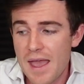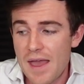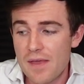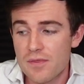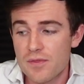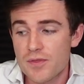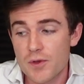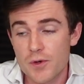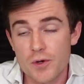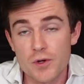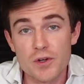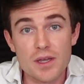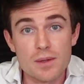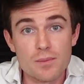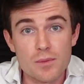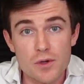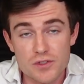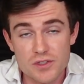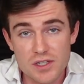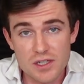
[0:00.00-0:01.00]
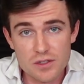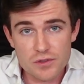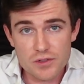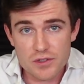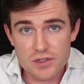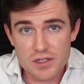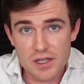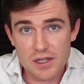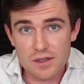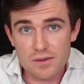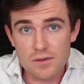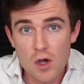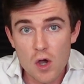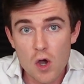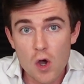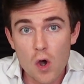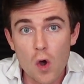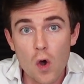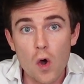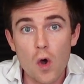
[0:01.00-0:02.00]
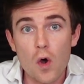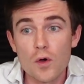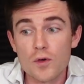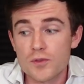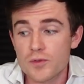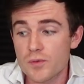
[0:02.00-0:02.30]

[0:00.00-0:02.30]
And third, and most interesting, all